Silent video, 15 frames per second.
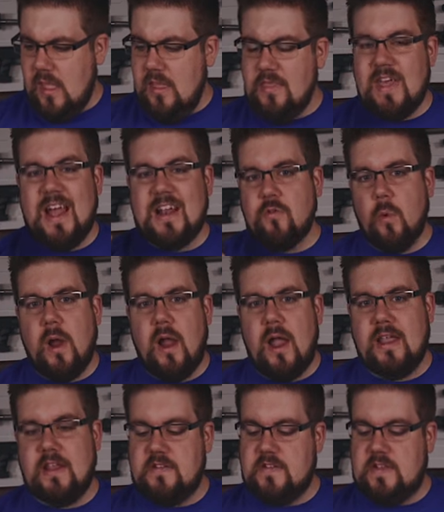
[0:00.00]
That's where I
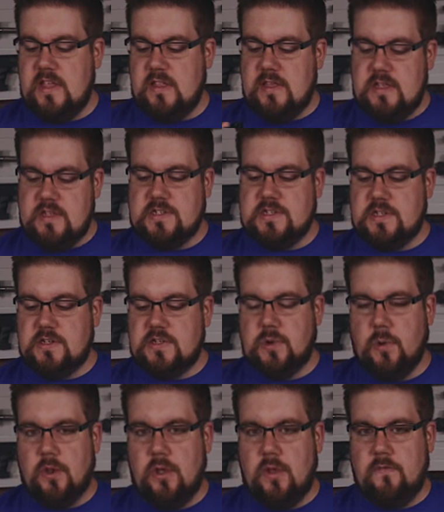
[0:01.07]
could see this
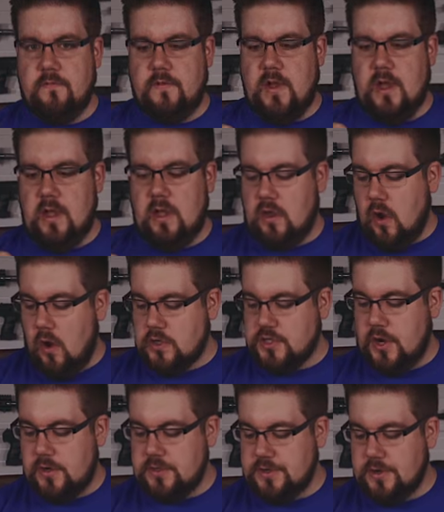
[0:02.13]
sort of car
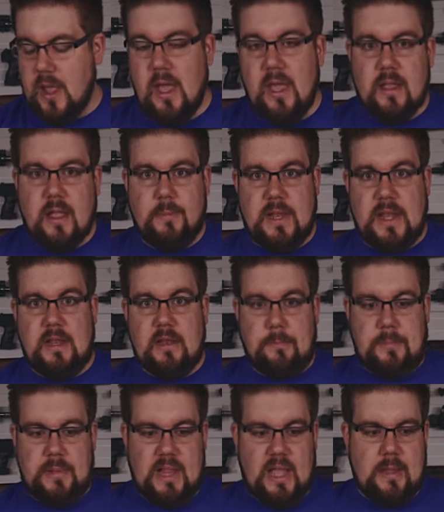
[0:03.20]
charger coming into
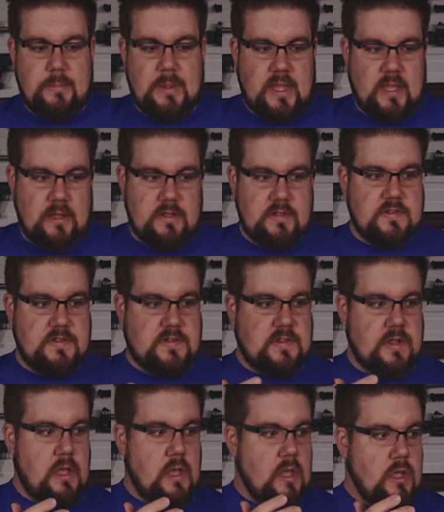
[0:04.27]
play,
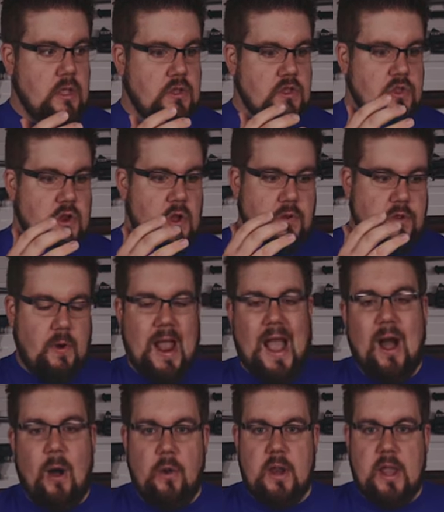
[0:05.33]
because, you know, you're
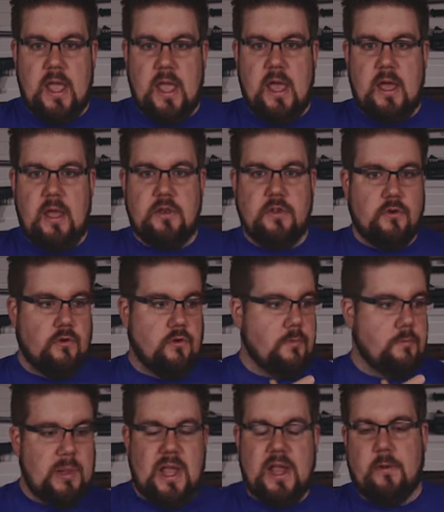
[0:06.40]
out and you're
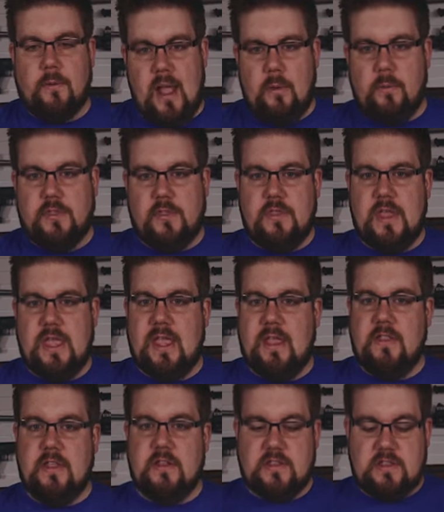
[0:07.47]
playing around with the thing,
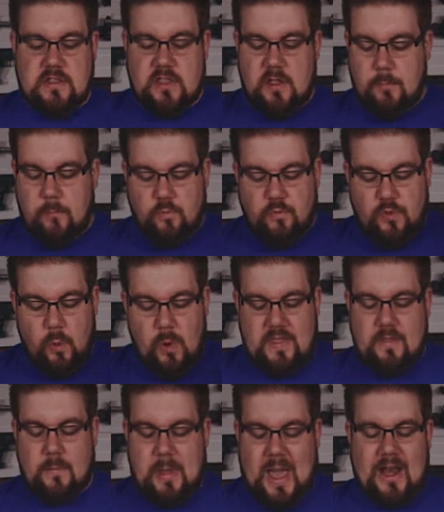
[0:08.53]
and the way
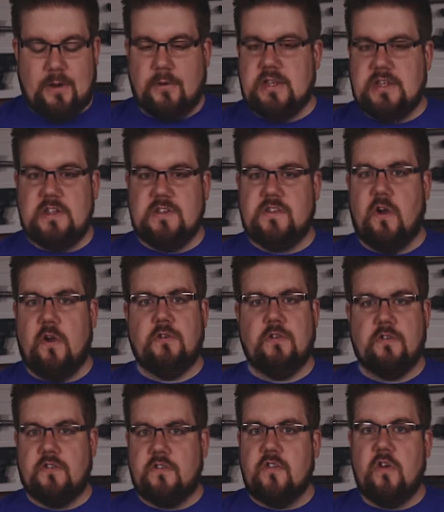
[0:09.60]
the battery
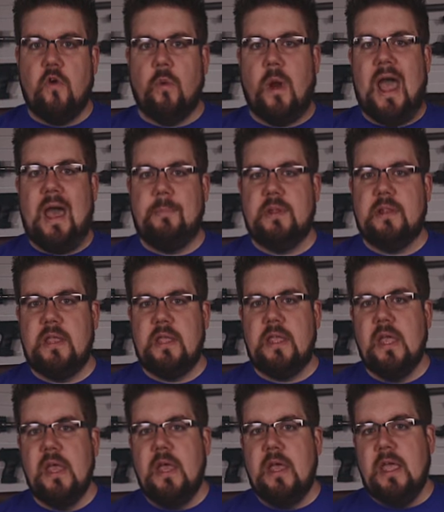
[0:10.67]
discharges so
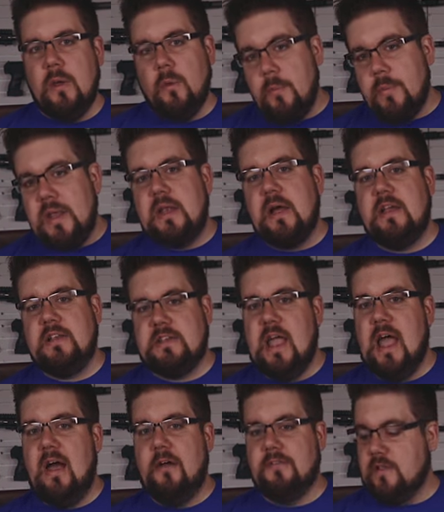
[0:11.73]
rapidly, it would be nice to
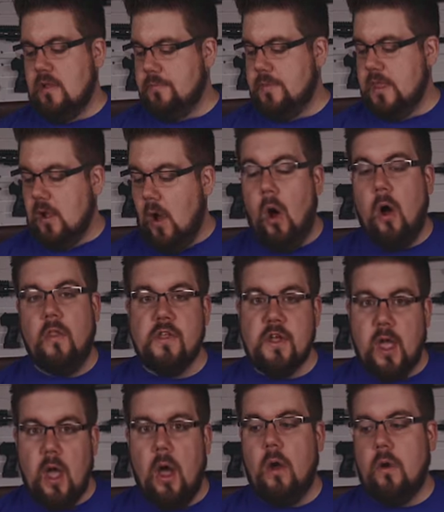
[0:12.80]
have something on the
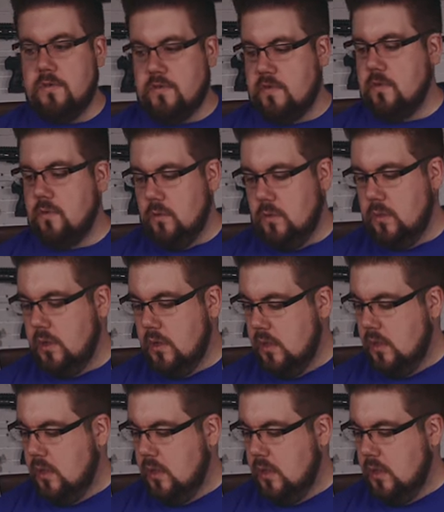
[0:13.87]
go to,